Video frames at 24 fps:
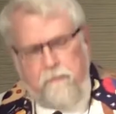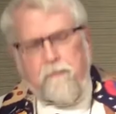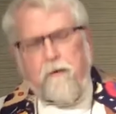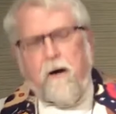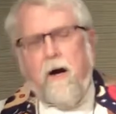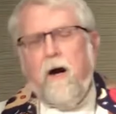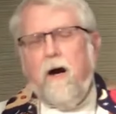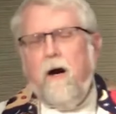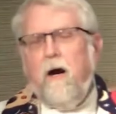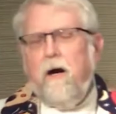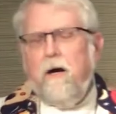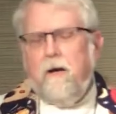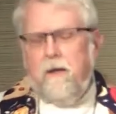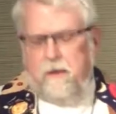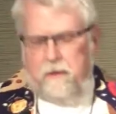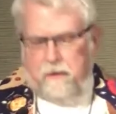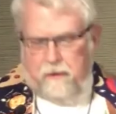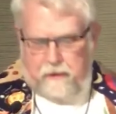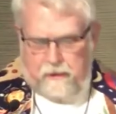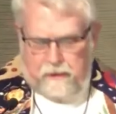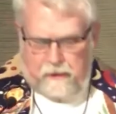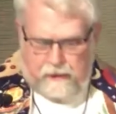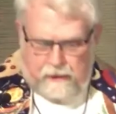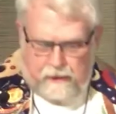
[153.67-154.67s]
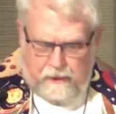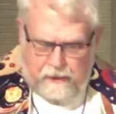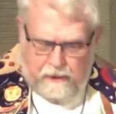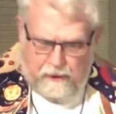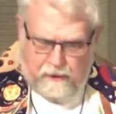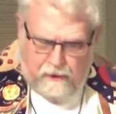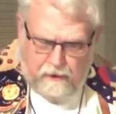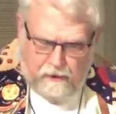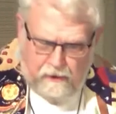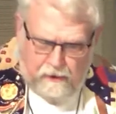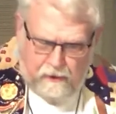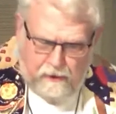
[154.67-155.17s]
far into the
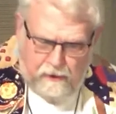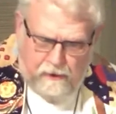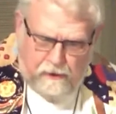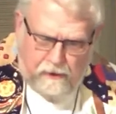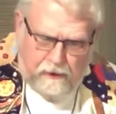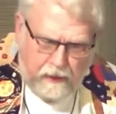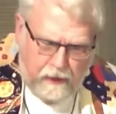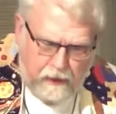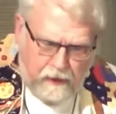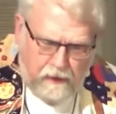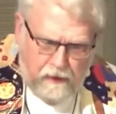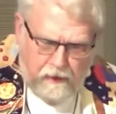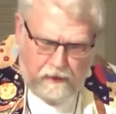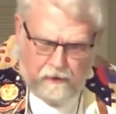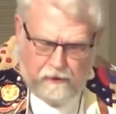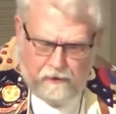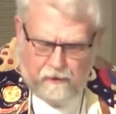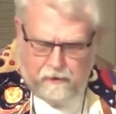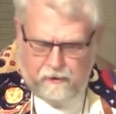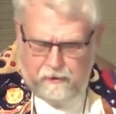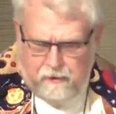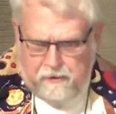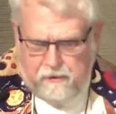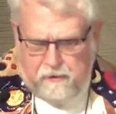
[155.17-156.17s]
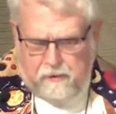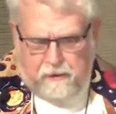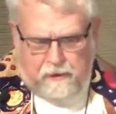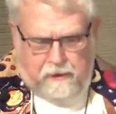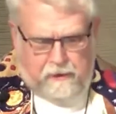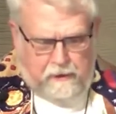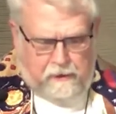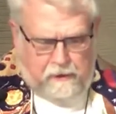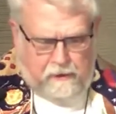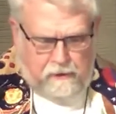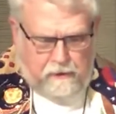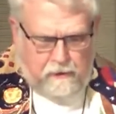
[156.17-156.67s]
air and then into the
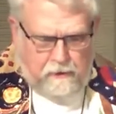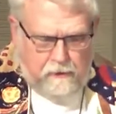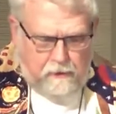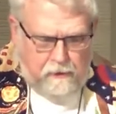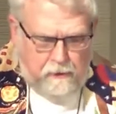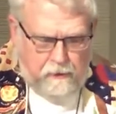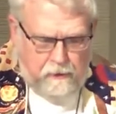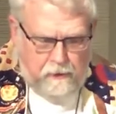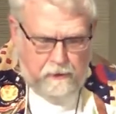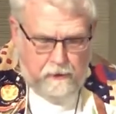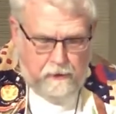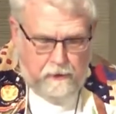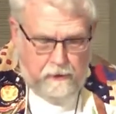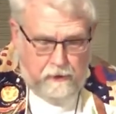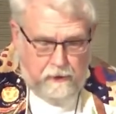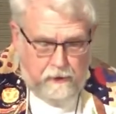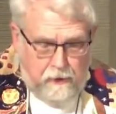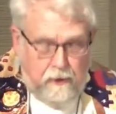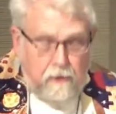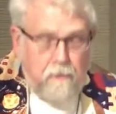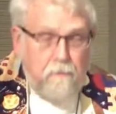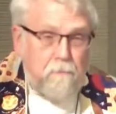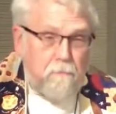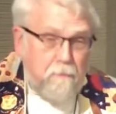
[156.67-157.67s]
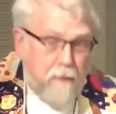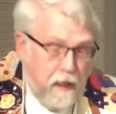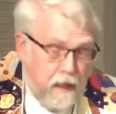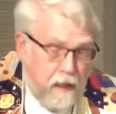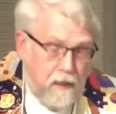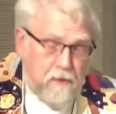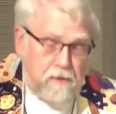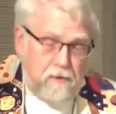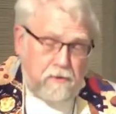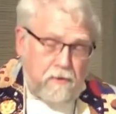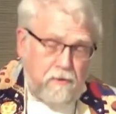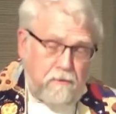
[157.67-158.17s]
sea. "It
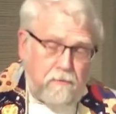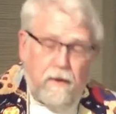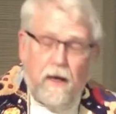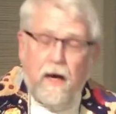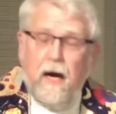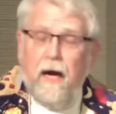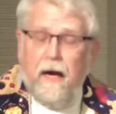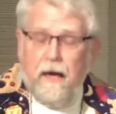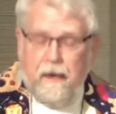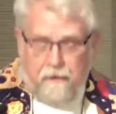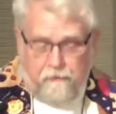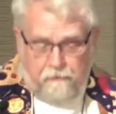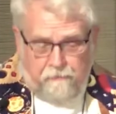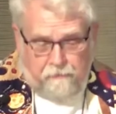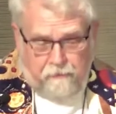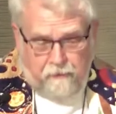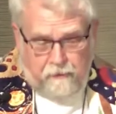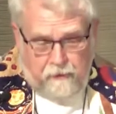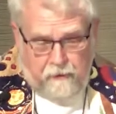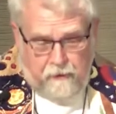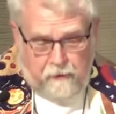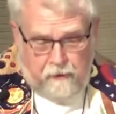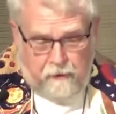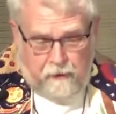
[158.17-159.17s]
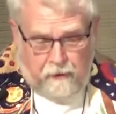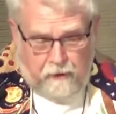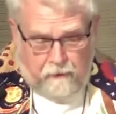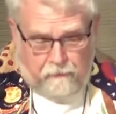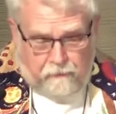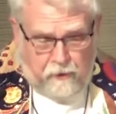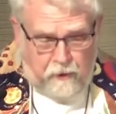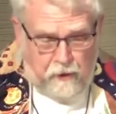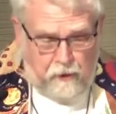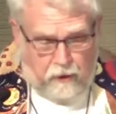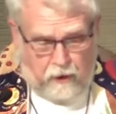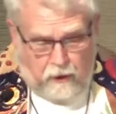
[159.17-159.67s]
may survive if
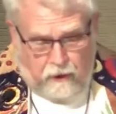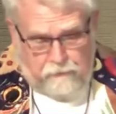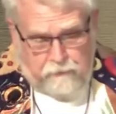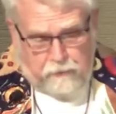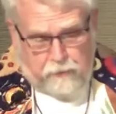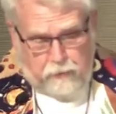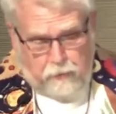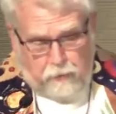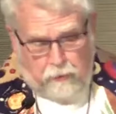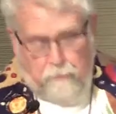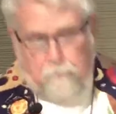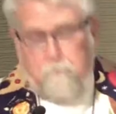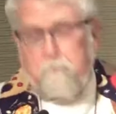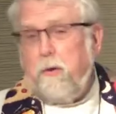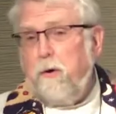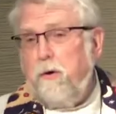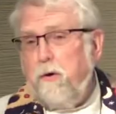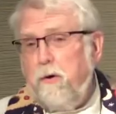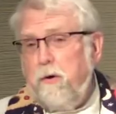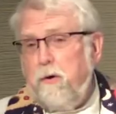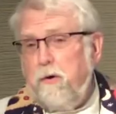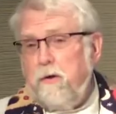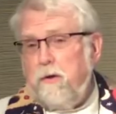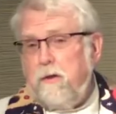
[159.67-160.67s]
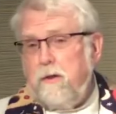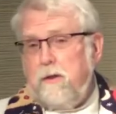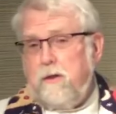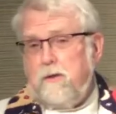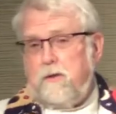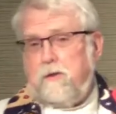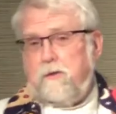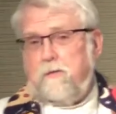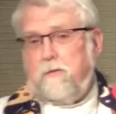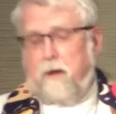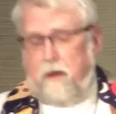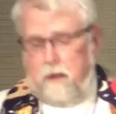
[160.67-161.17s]
the offshore pull is
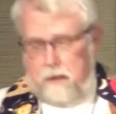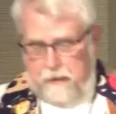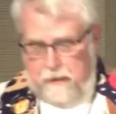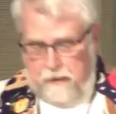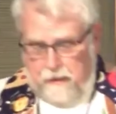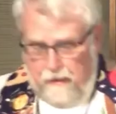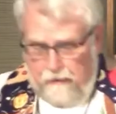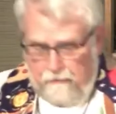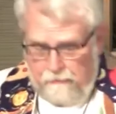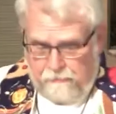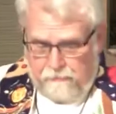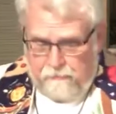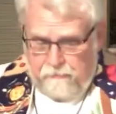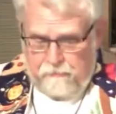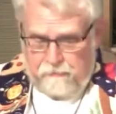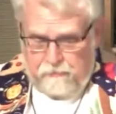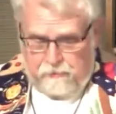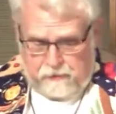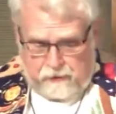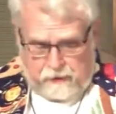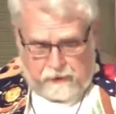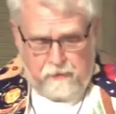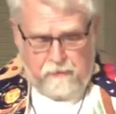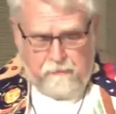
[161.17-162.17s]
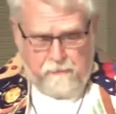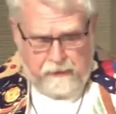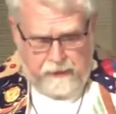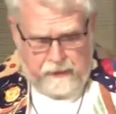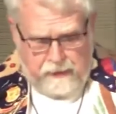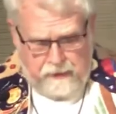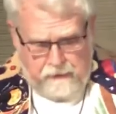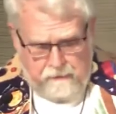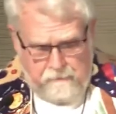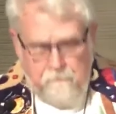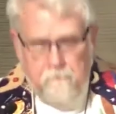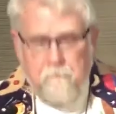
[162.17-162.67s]
strong enough," said the
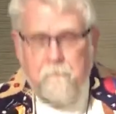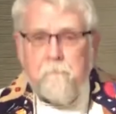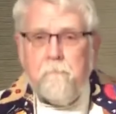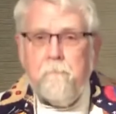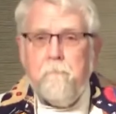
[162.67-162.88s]
man.